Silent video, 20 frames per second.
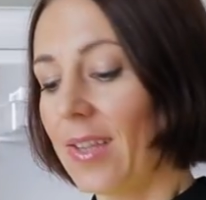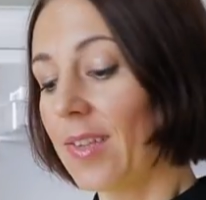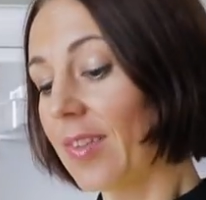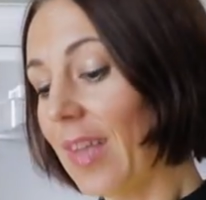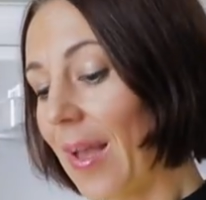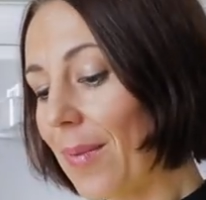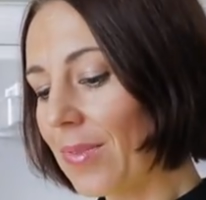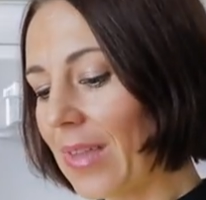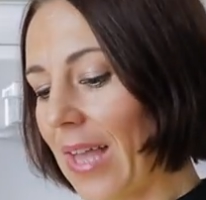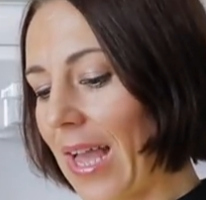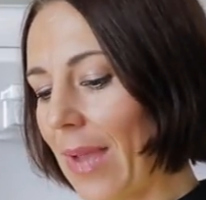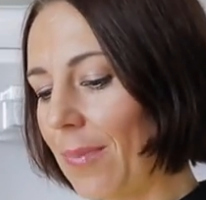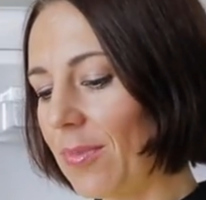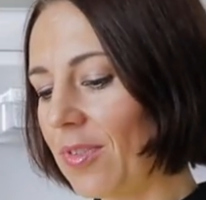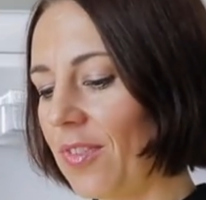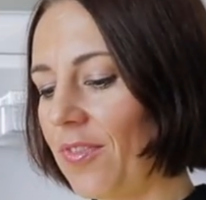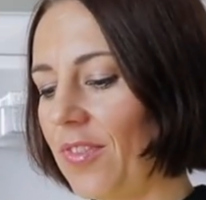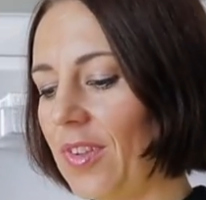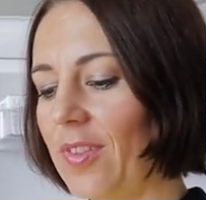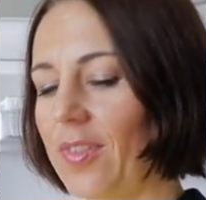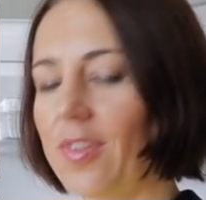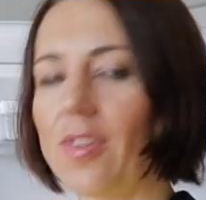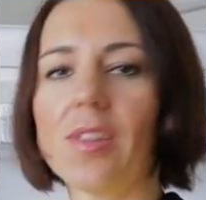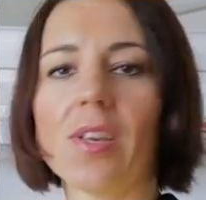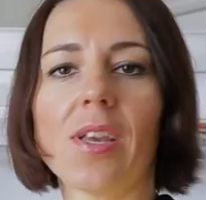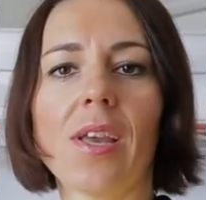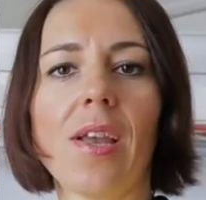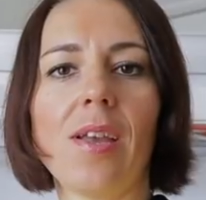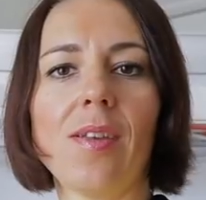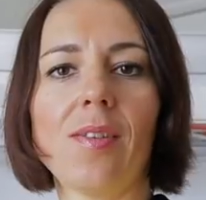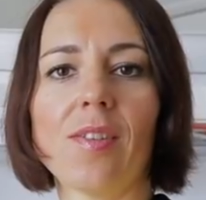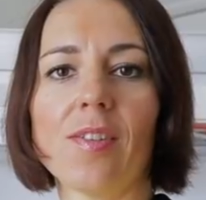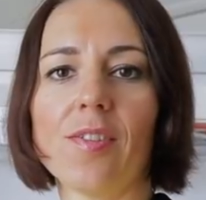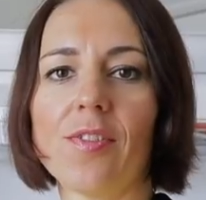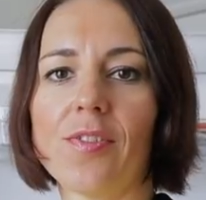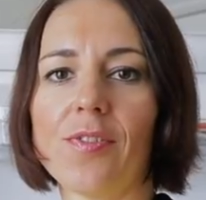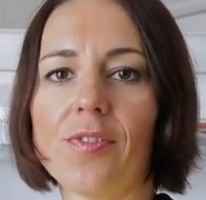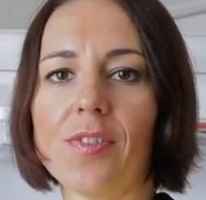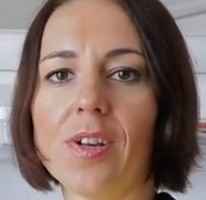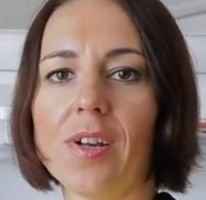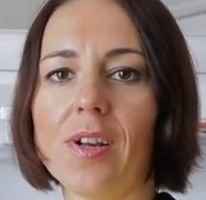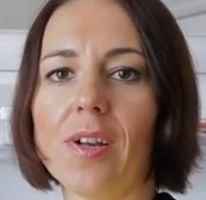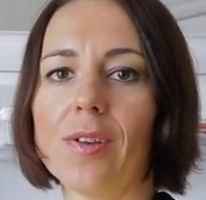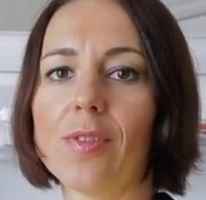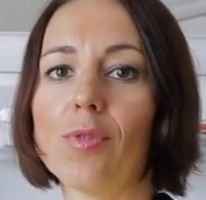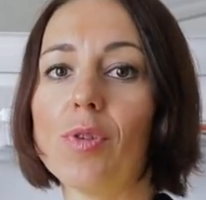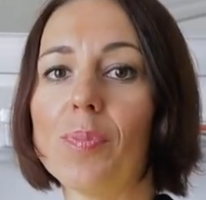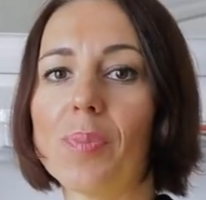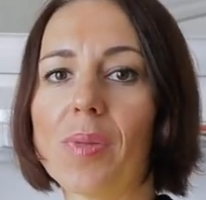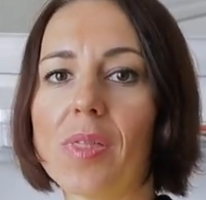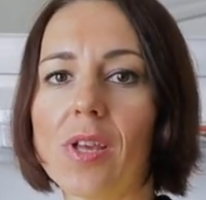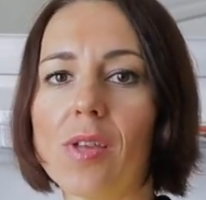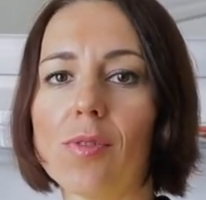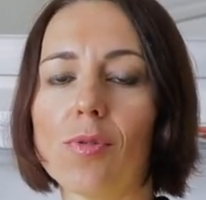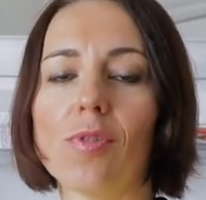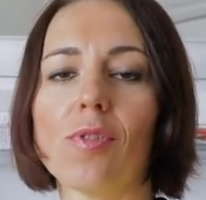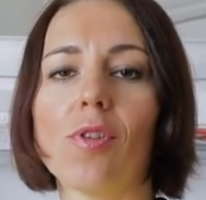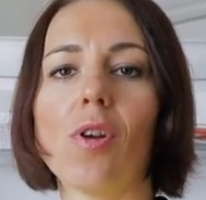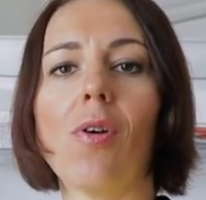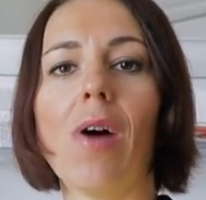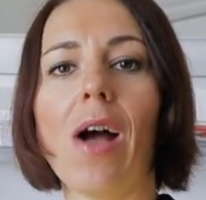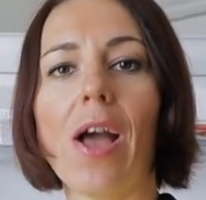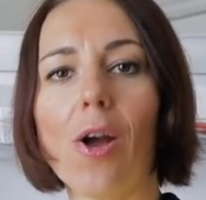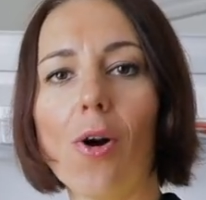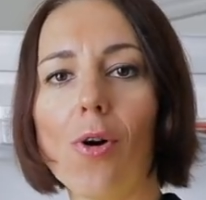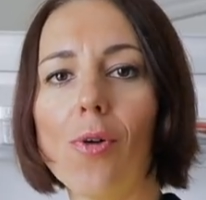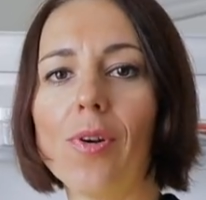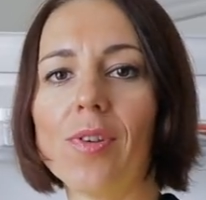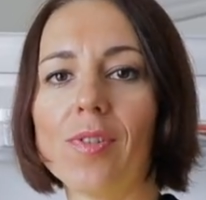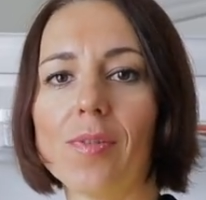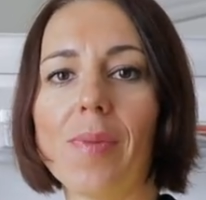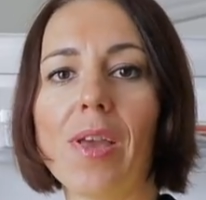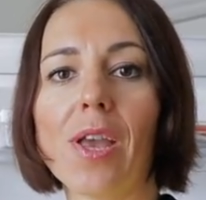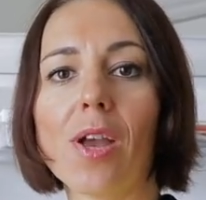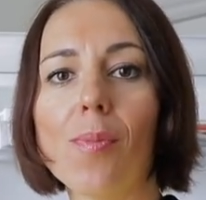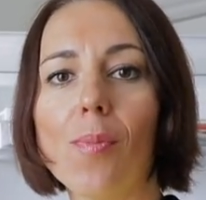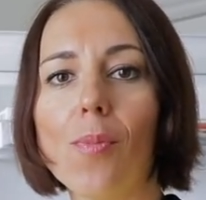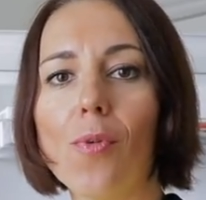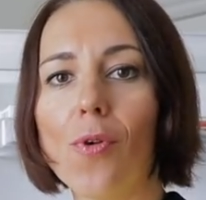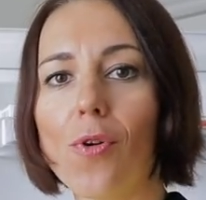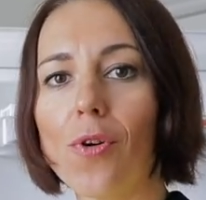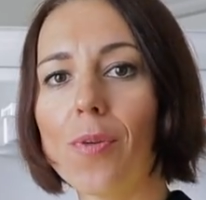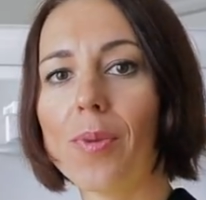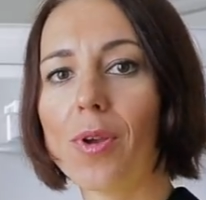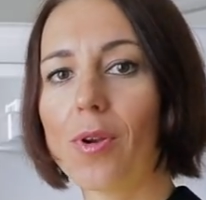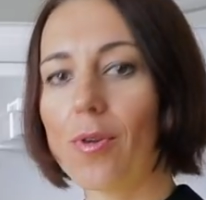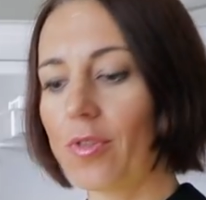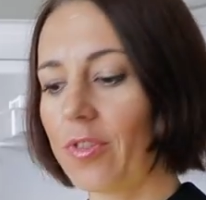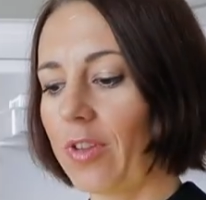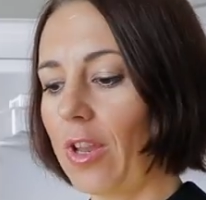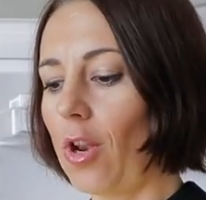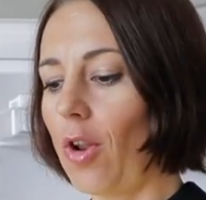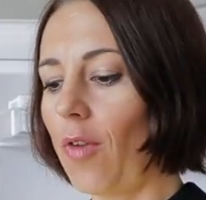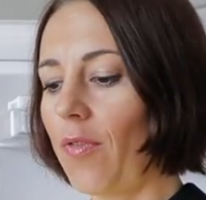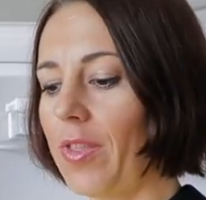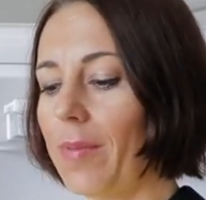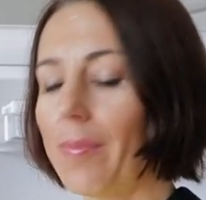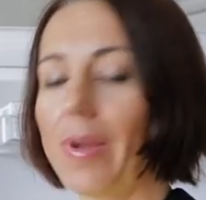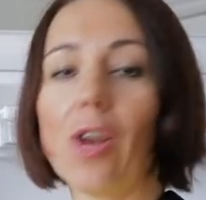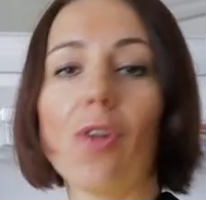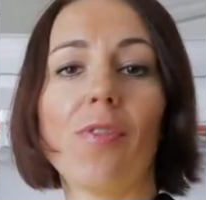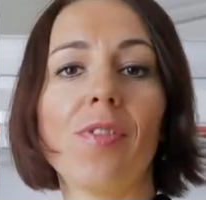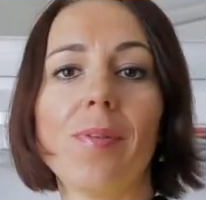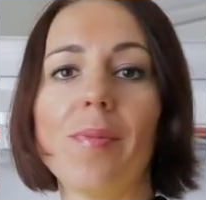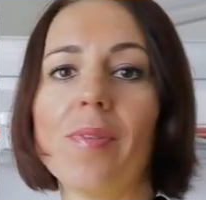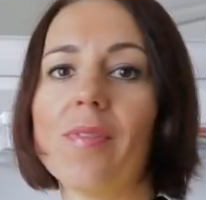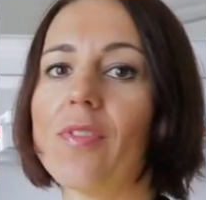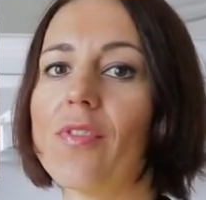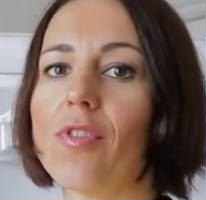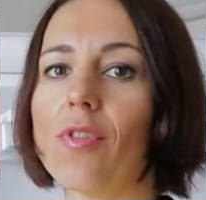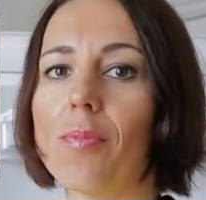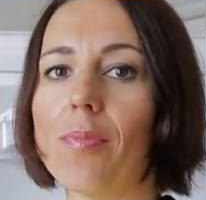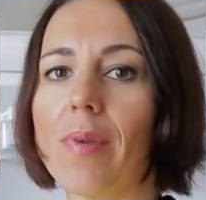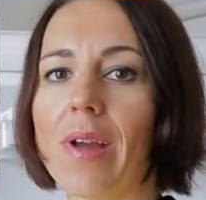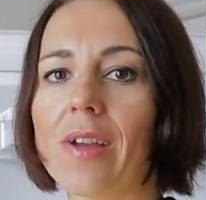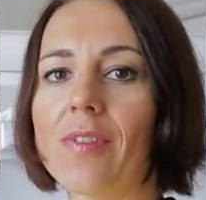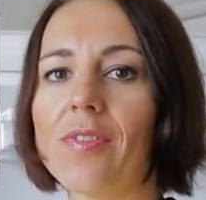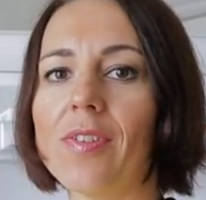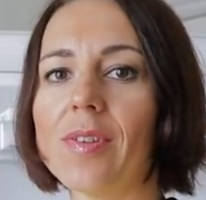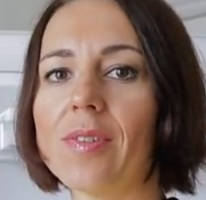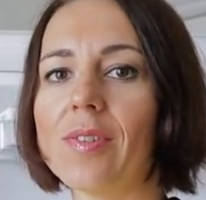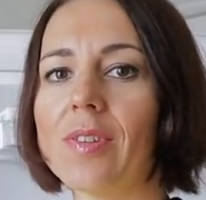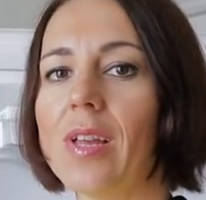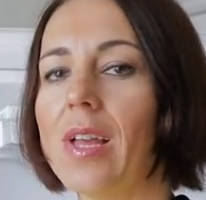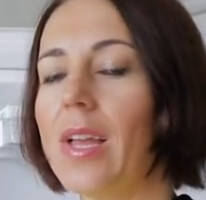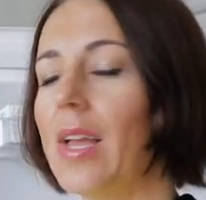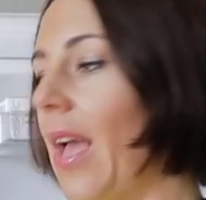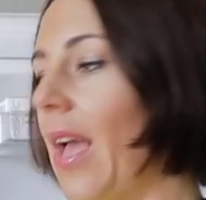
Sometimes, if it's in the case of uh, sweet potatoes though, I always make more because I love them. I love them even for breakfast.